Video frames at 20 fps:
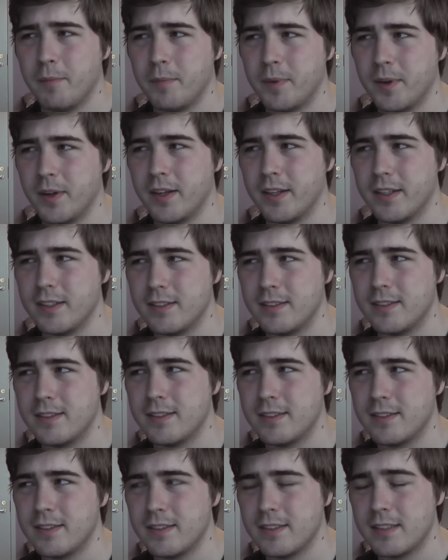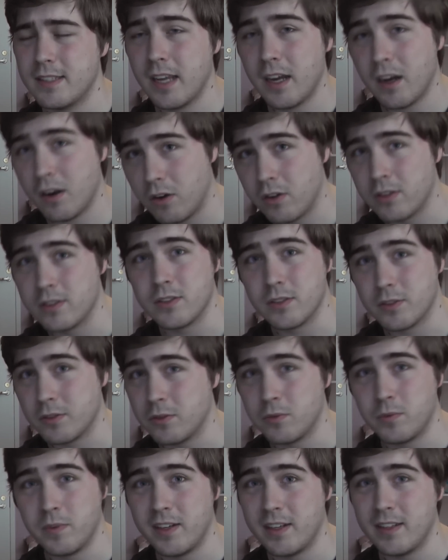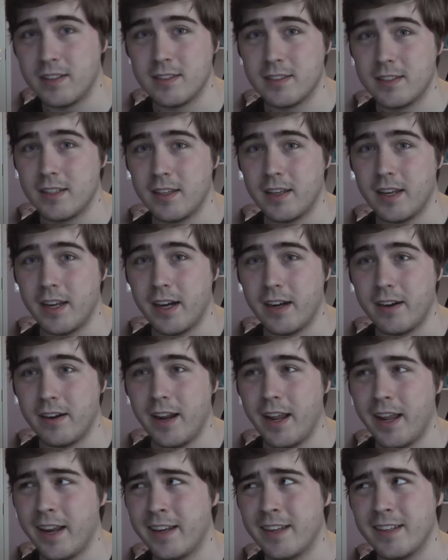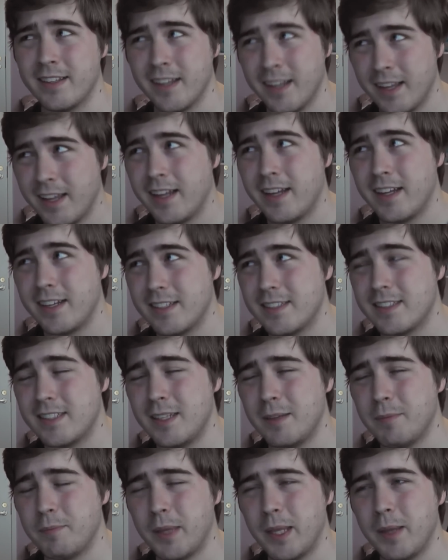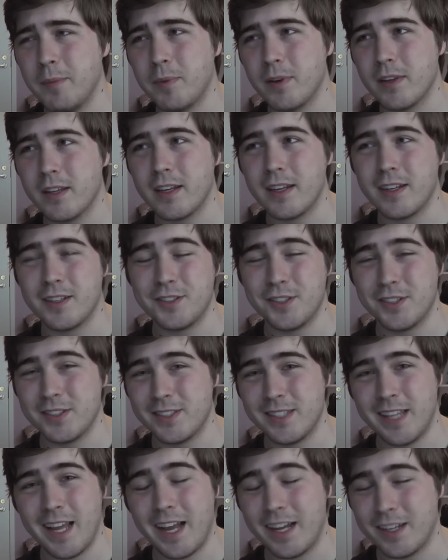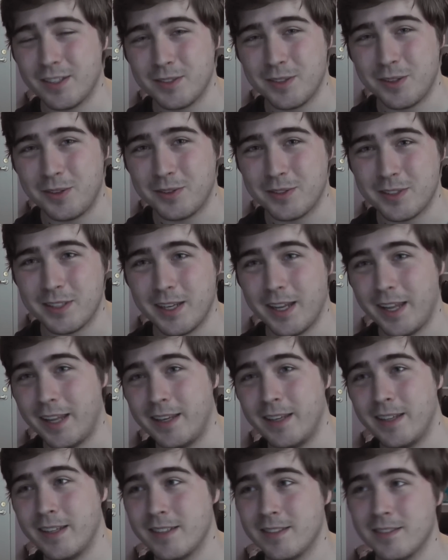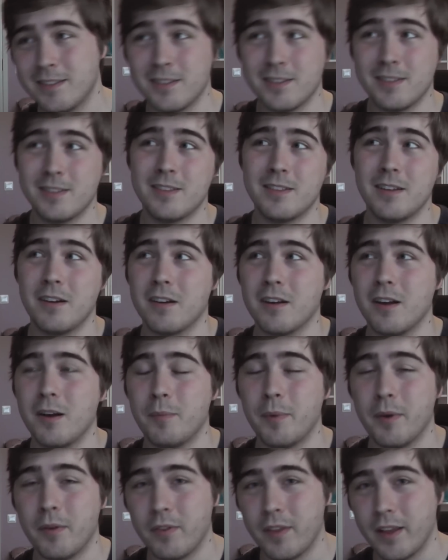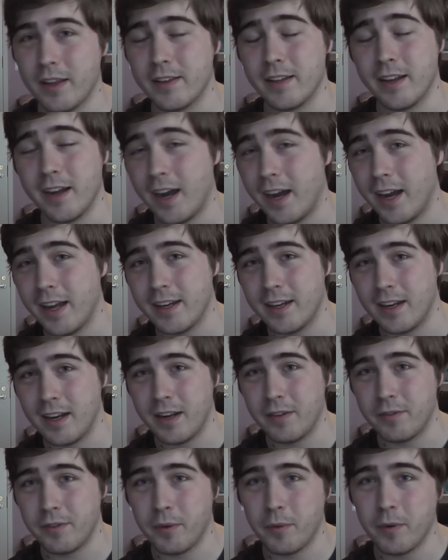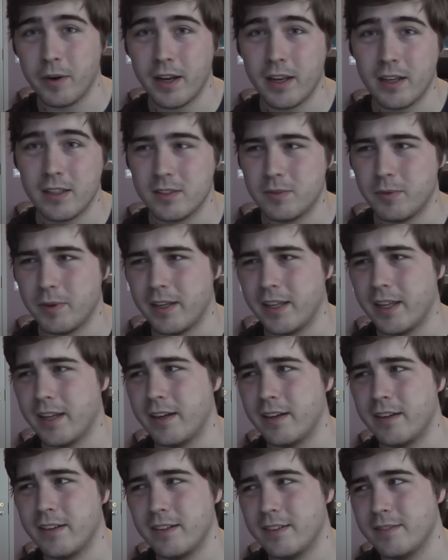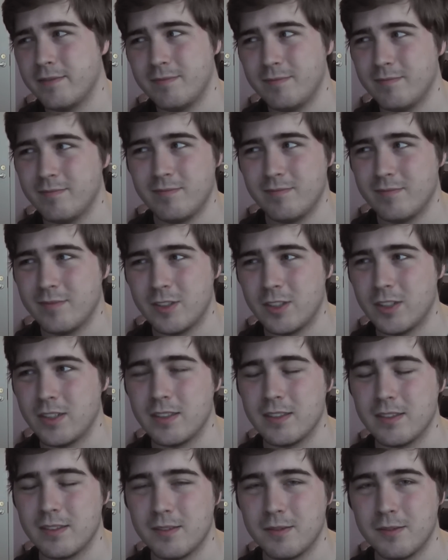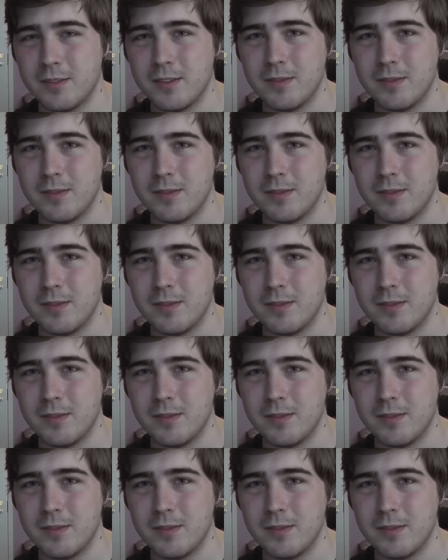But there are also good villains in there, and seeing people that are just assholes and idiots and stuck up and think they're higher than everyone else when they're just